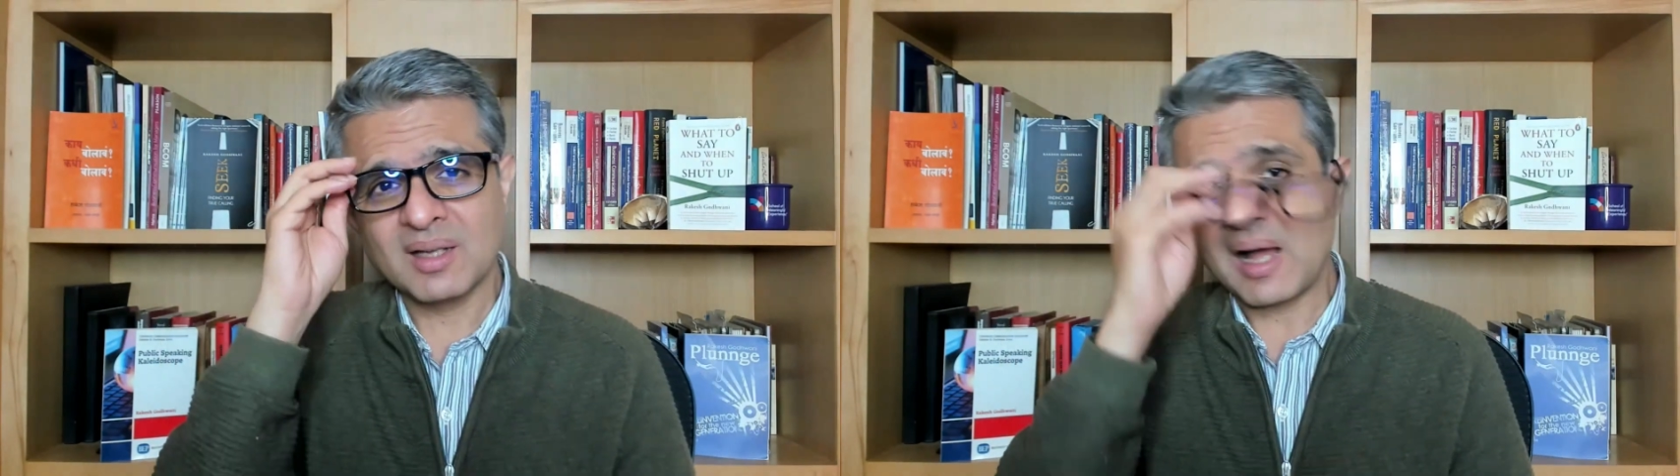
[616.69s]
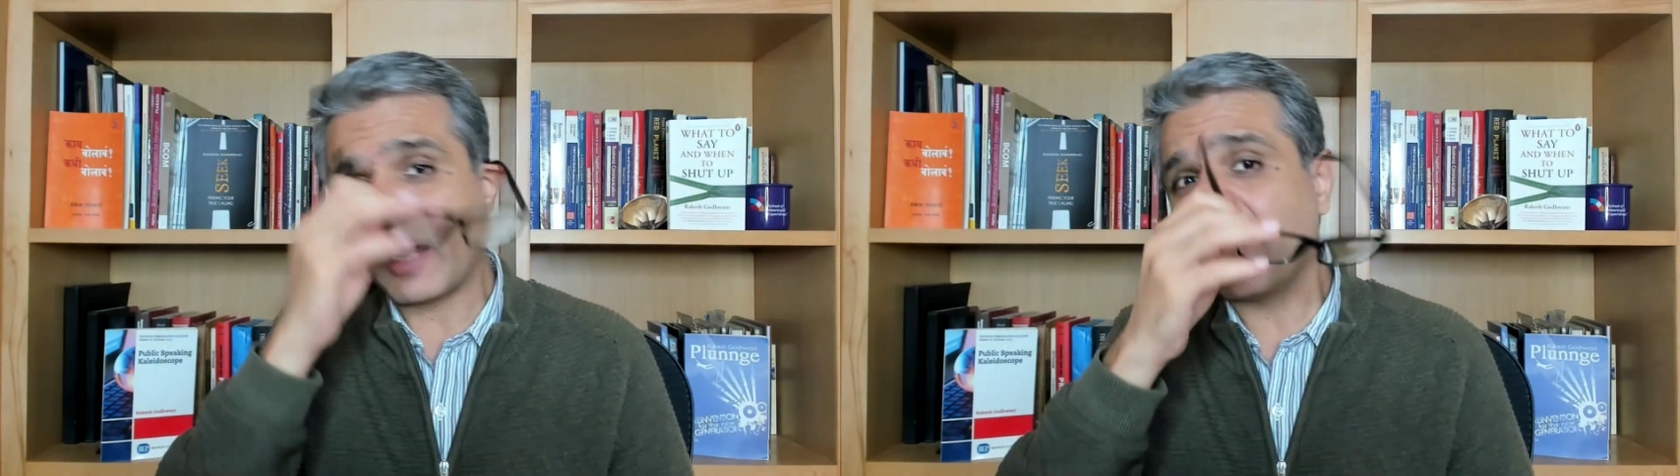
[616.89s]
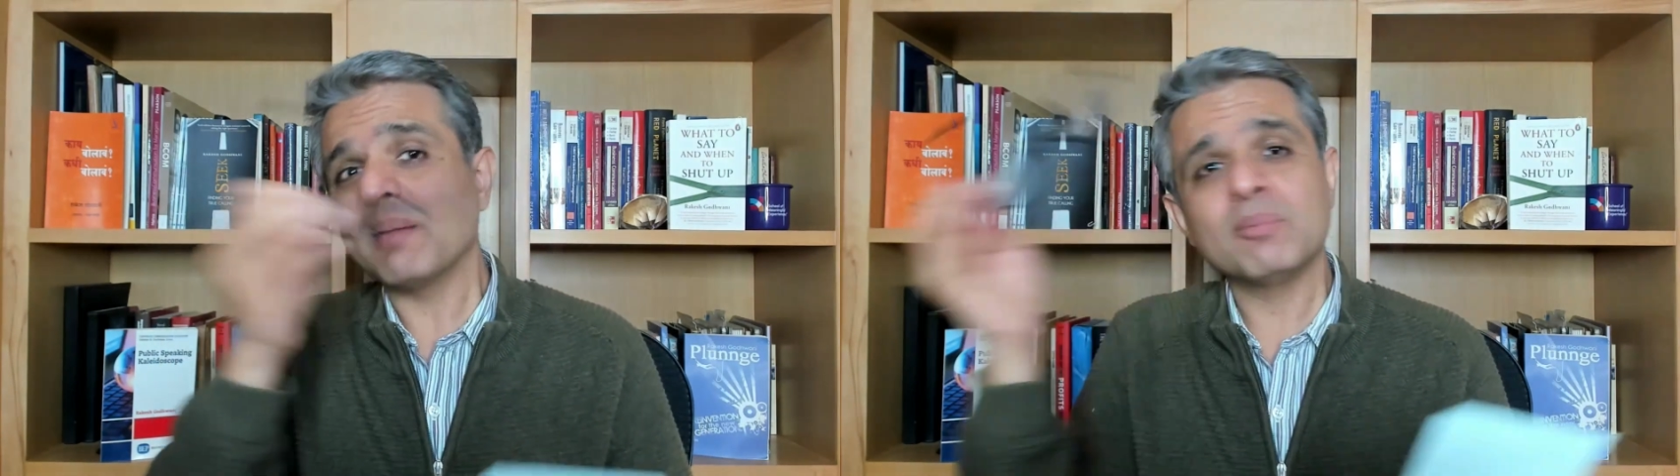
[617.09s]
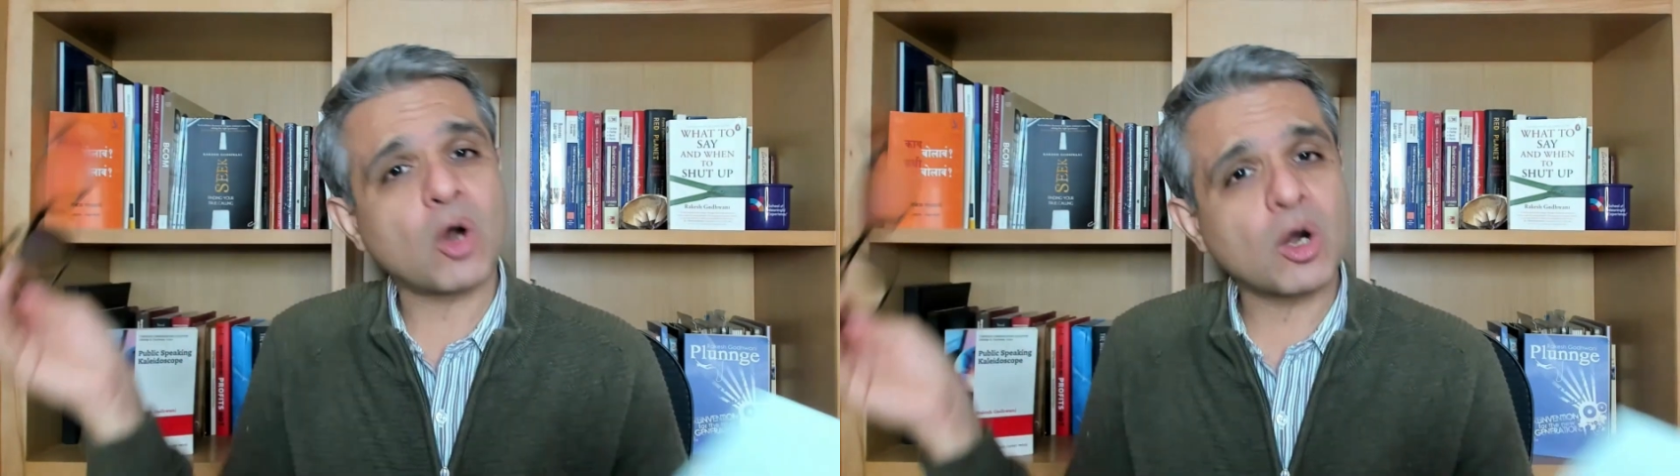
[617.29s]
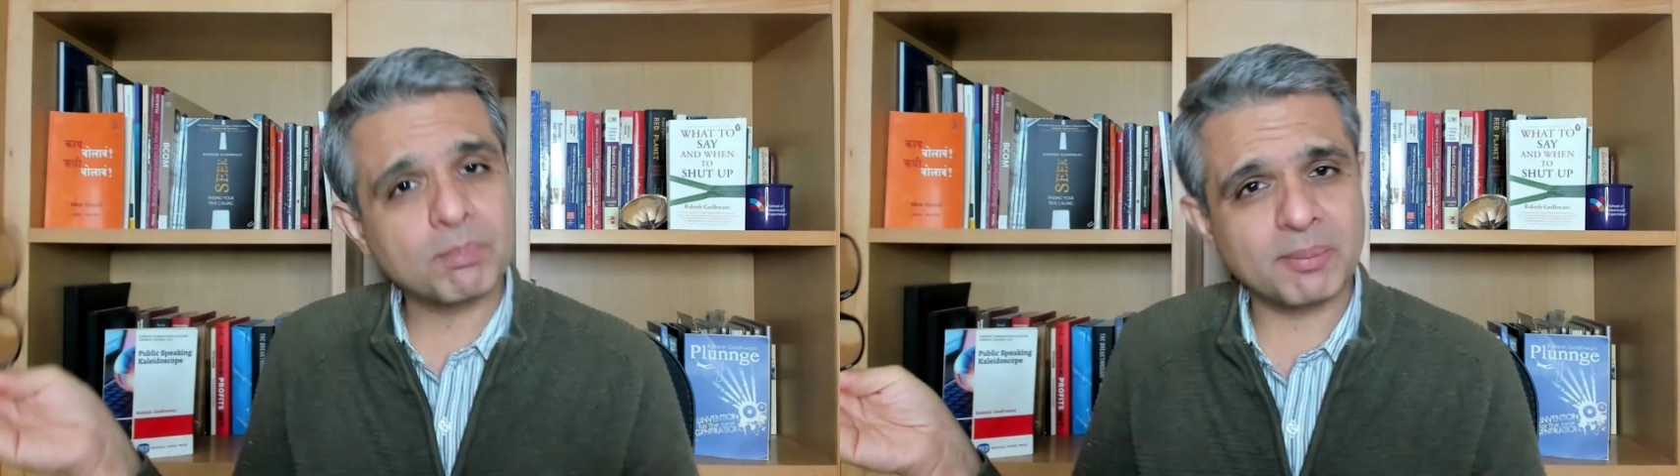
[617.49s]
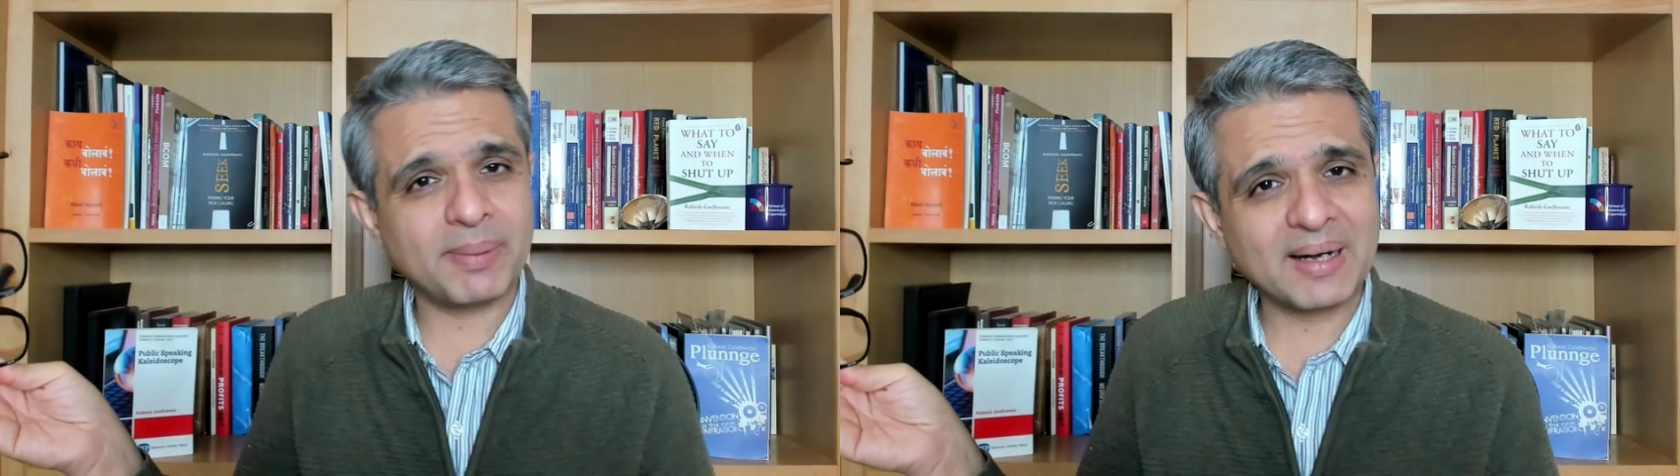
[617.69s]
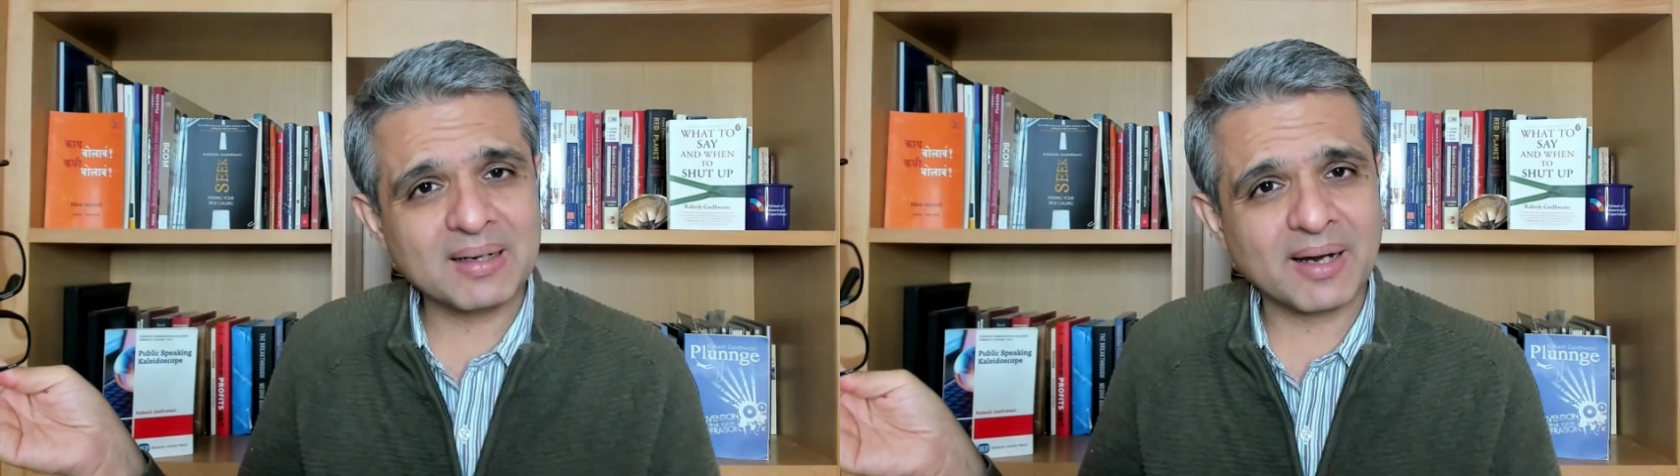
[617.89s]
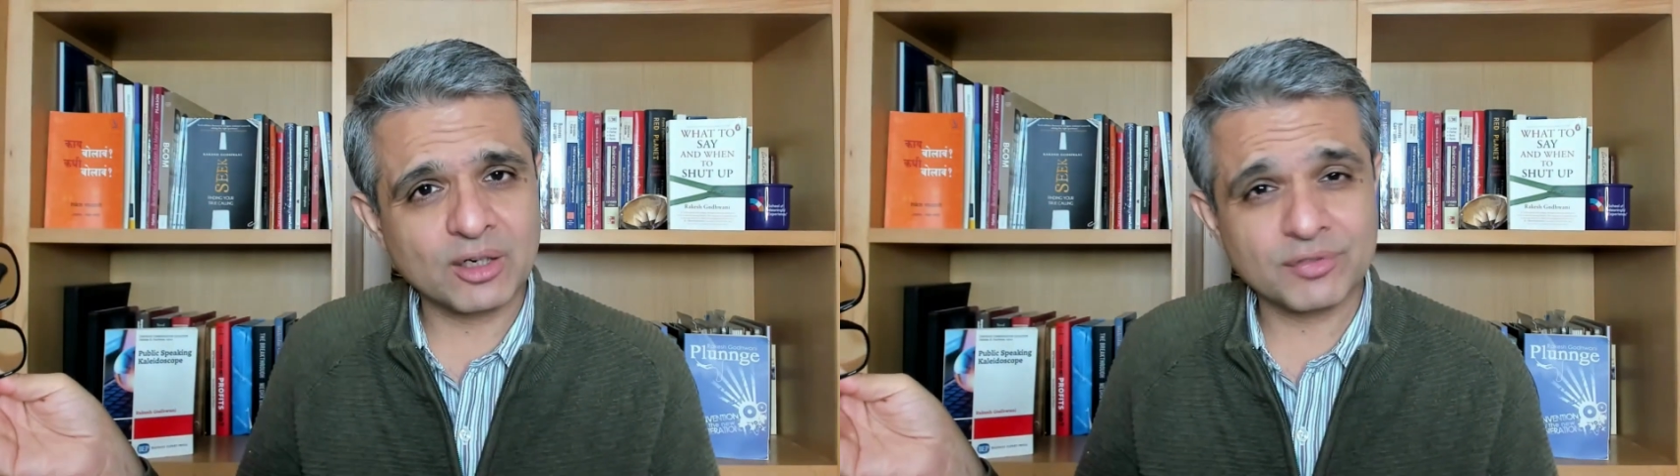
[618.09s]
I am not prepared
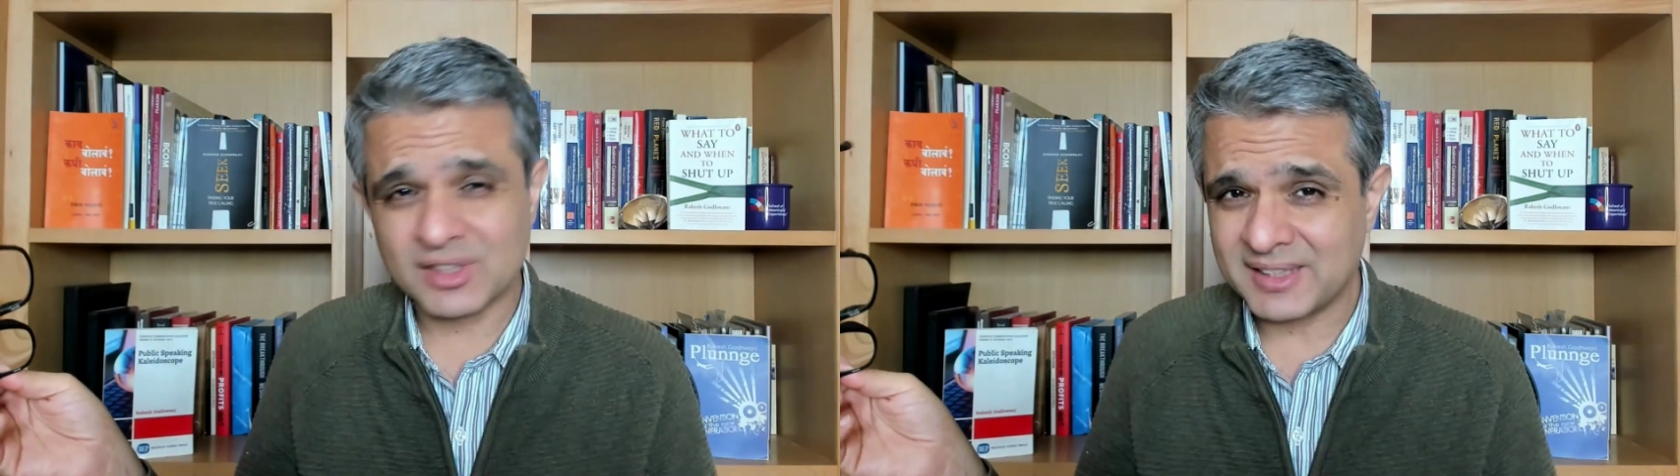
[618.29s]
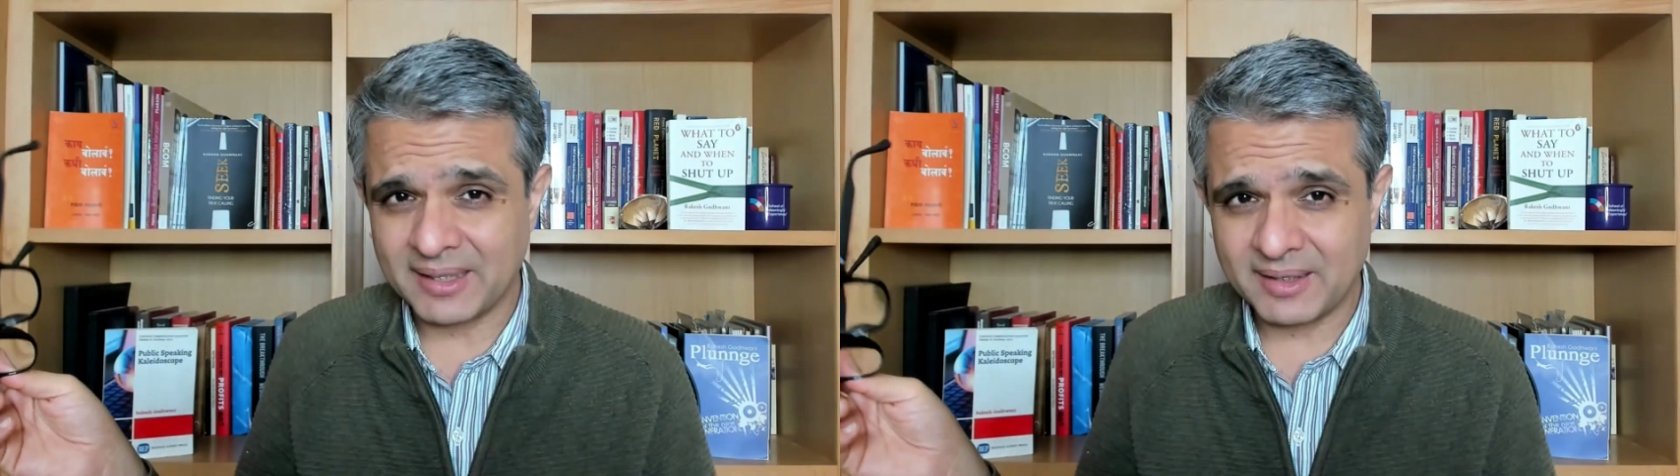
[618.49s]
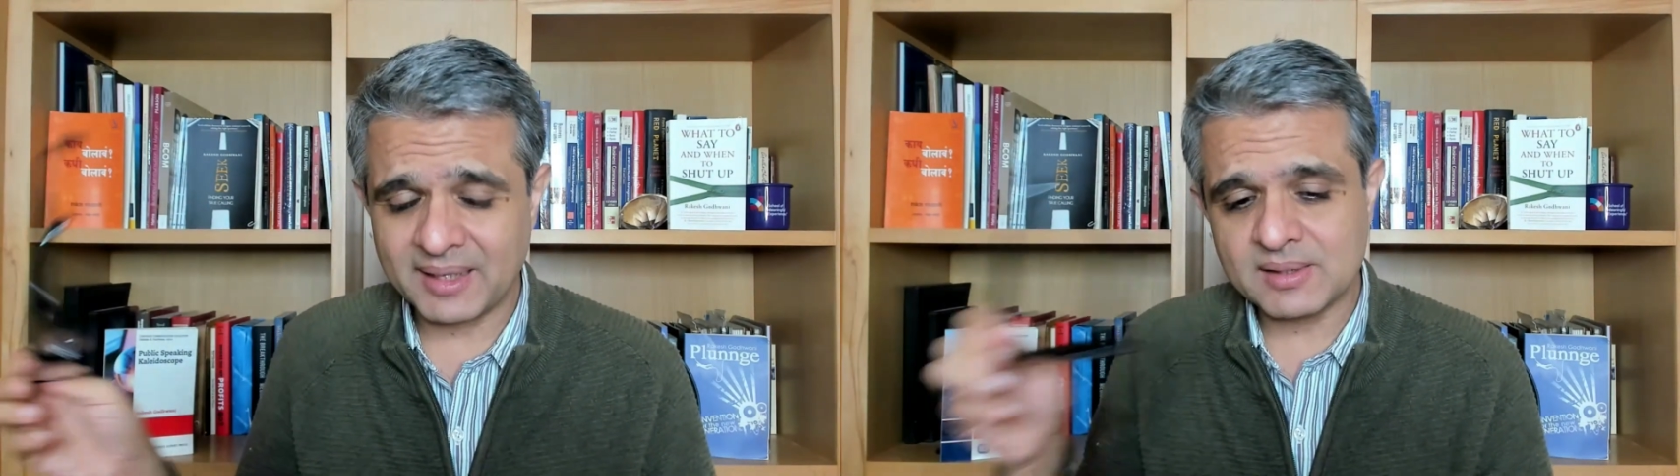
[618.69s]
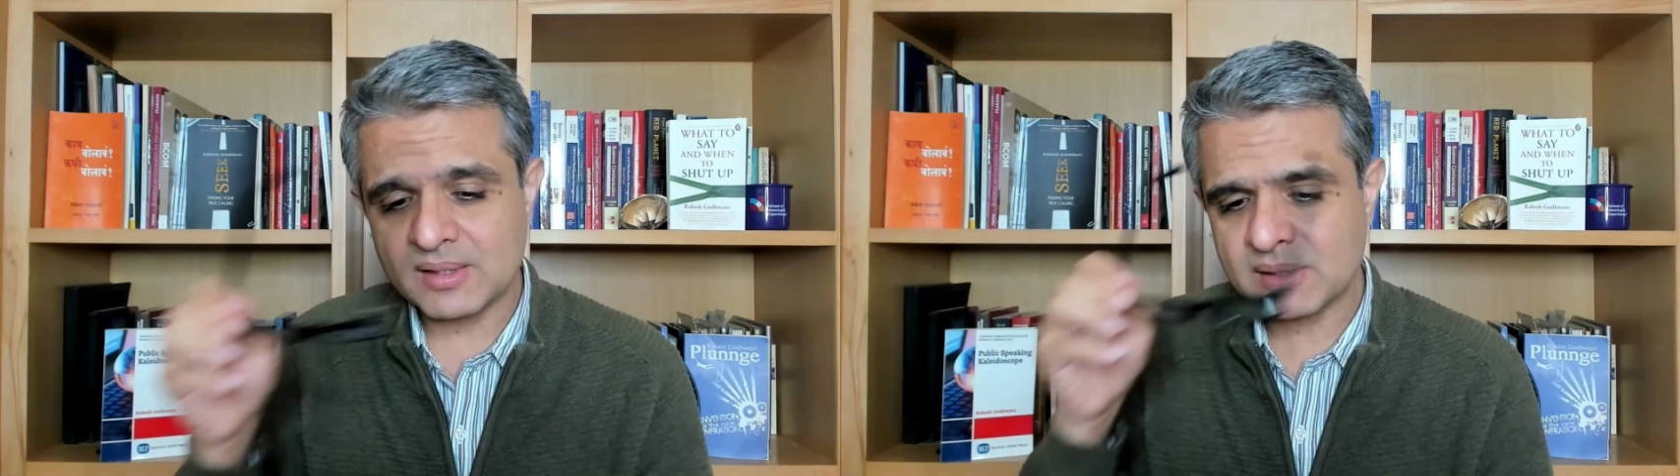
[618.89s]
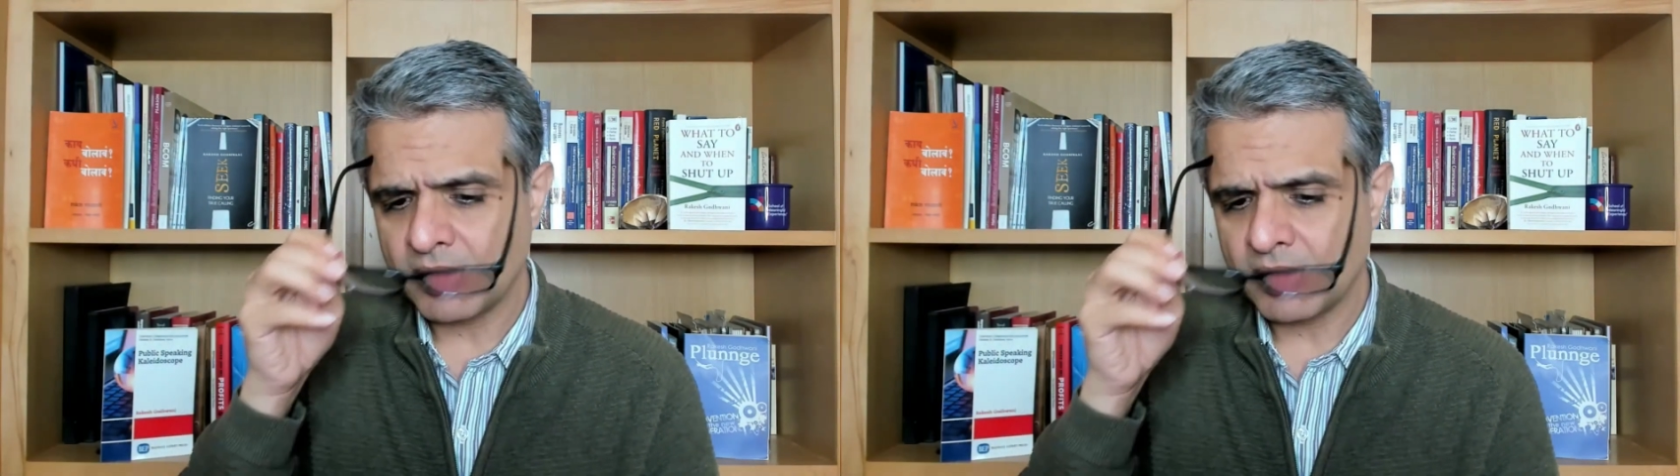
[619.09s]
kind of a sentence.